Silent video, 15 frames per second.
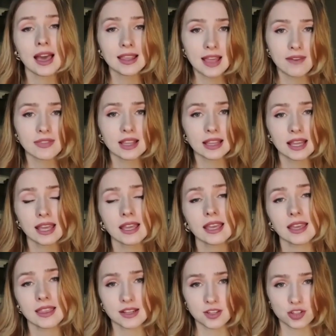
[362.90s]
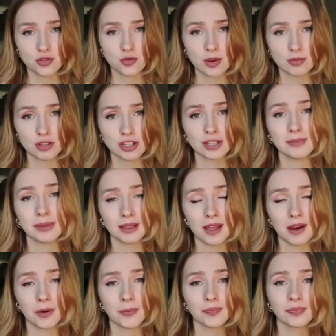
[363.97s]
I left the link in the description
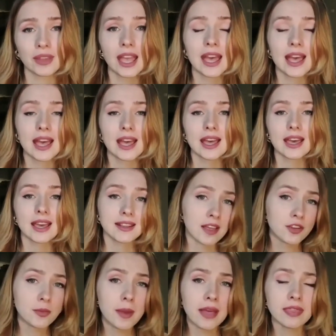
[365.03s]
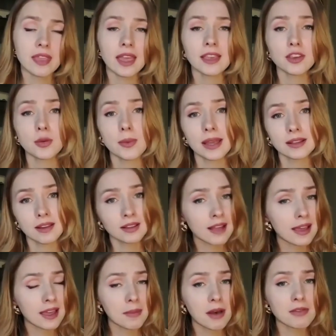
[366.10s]
below. Another bad thing you may
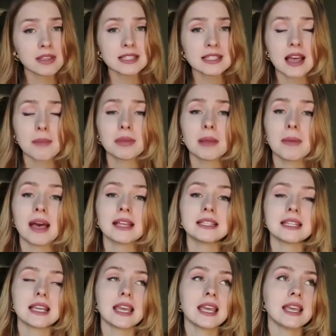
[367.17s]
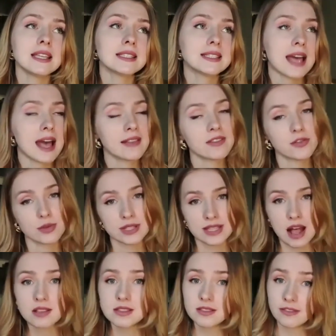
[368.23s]
not like about the supplement is that the
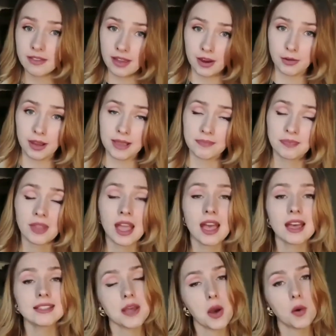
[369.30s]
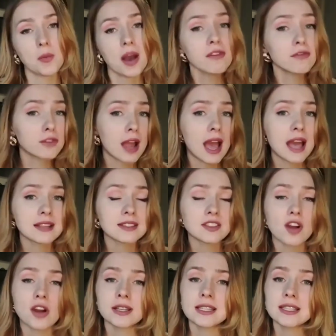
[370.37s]
results vary. So my friend
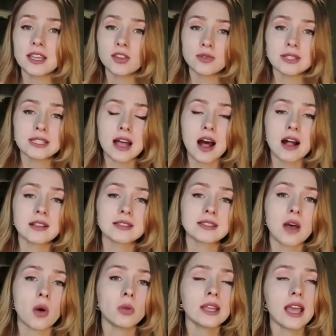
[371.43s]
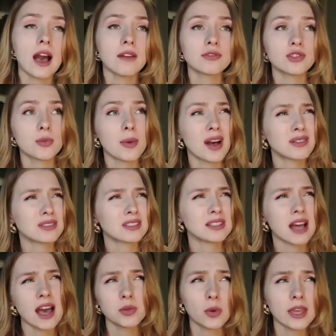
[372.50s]
started seeing results only after about
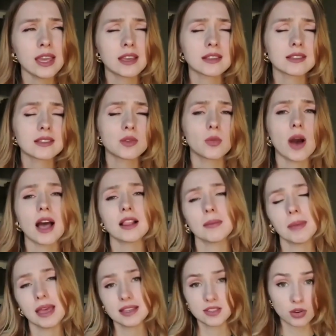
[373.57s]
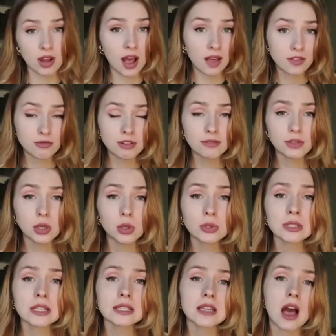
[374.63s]
9 weeks, while based on other
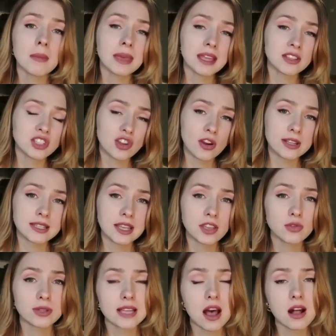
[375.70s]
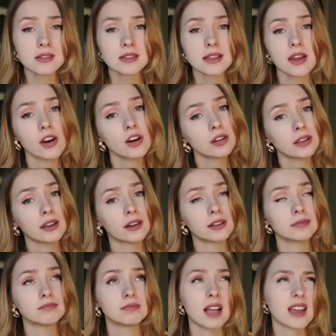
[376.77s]
reviews, some can start seeing results
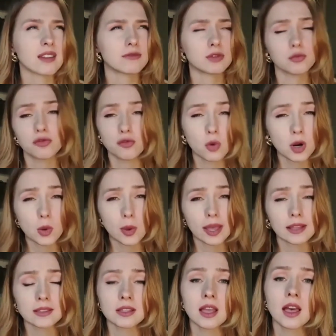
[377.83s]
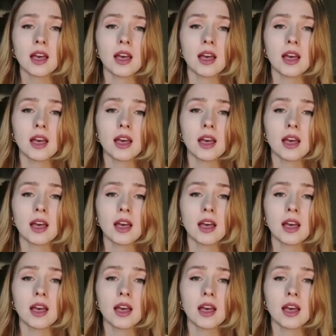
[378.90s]
earlier, like from 4 weeks.